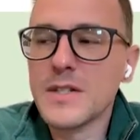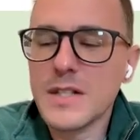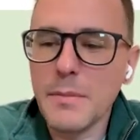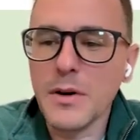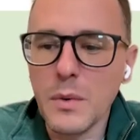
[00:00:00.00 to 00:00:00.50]

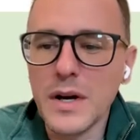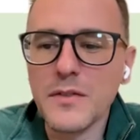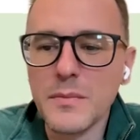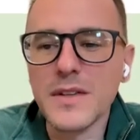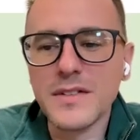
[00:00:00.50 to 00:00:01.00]
stepping away
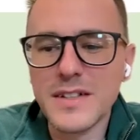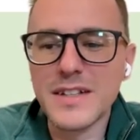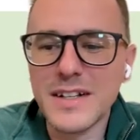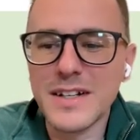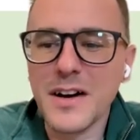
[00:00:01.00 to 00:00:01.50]
from this
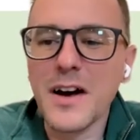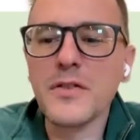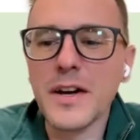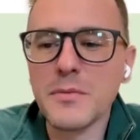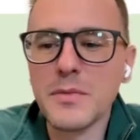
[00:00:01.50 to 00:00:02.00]

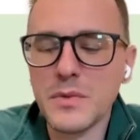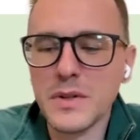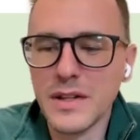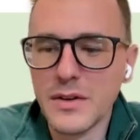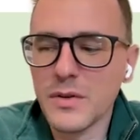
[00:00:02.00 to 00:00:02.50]
contrast
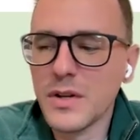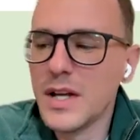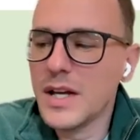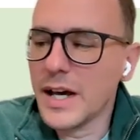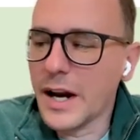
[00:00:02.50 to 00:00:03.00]
between literal
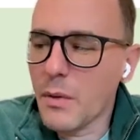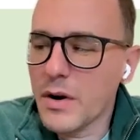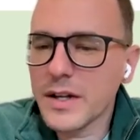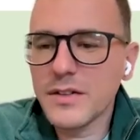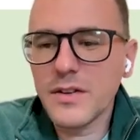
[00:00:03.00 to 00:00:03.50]
and
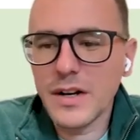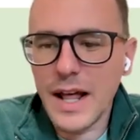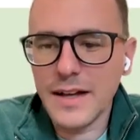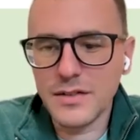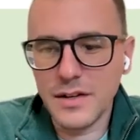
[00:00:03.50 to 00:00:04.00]
ironic and starting
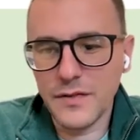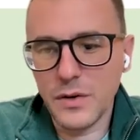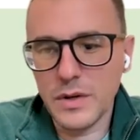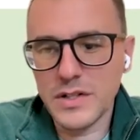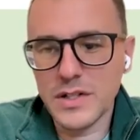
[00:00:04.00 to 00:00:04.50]
to ask
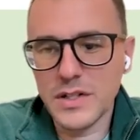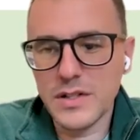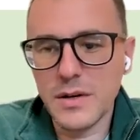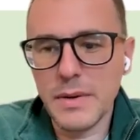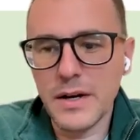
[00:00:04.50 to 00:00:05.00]
different
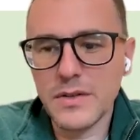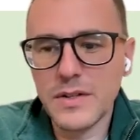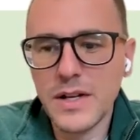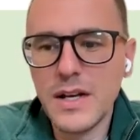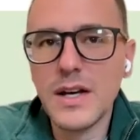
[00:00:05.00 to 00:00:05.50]
questions about